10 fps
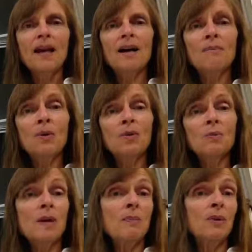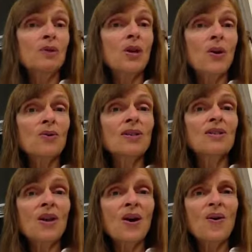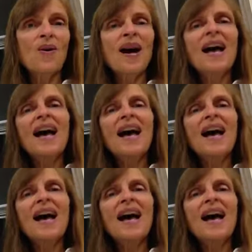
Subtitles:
Most people don't know